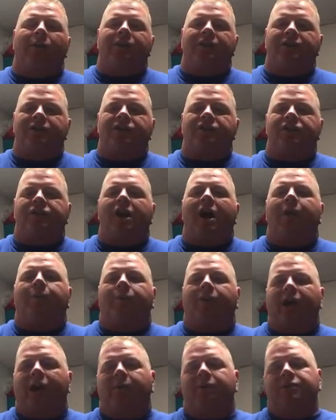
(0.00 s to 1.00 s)
would just
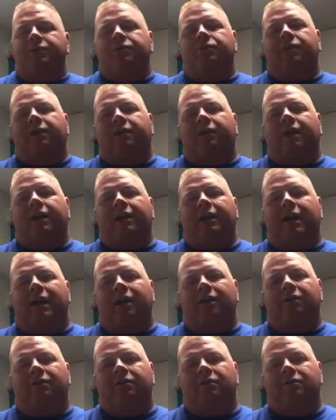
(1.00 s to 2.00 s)
stop what I was doing right
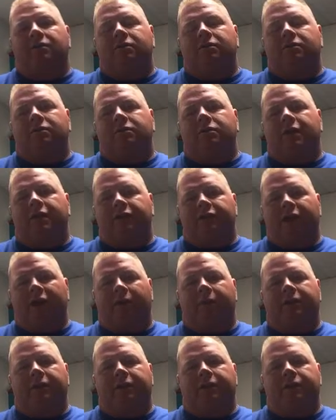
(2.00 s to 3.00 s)
now if
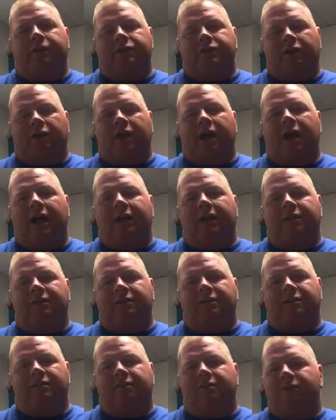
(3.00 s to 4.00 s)
I were you in July.
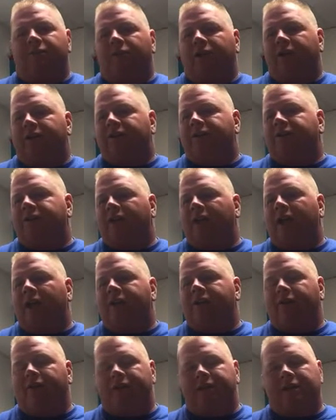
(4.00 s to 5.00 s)
It's
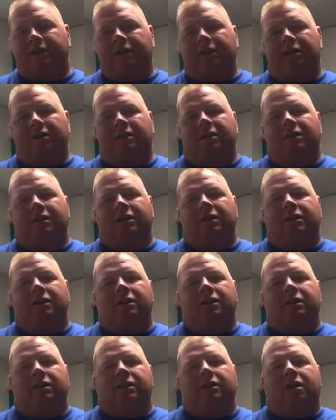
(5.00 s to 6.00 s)
July 13th.
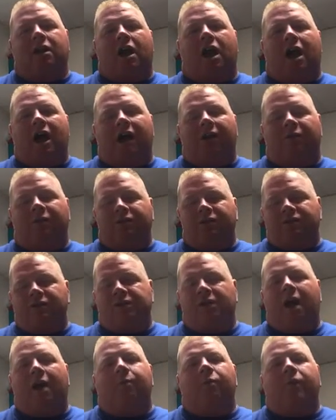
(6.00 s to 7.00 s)
I would
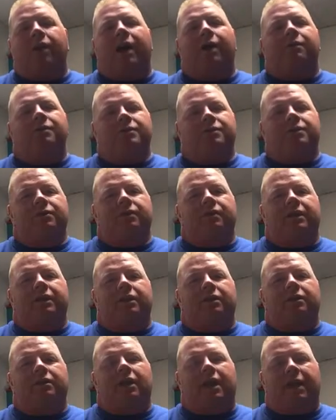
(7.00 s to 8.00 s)
stop what I was
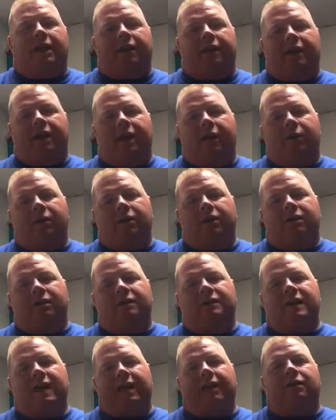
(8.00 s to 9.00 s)
doing, and then I would
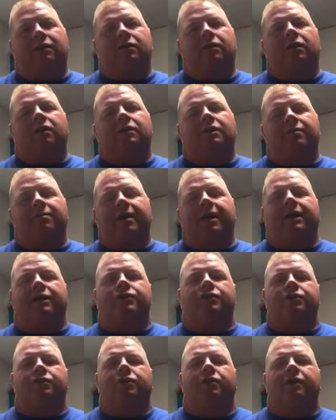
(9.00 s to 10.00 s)
take a look to make
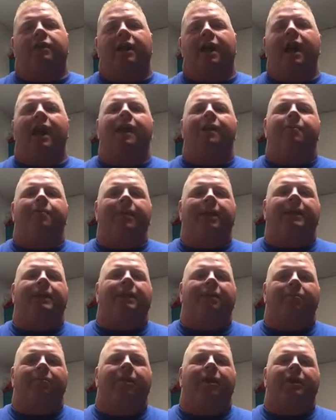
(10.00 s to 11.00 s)
sure that I'm
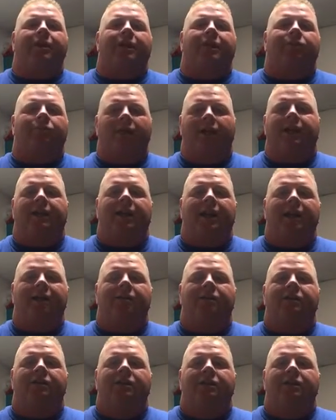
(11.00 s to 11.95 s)
making money right now,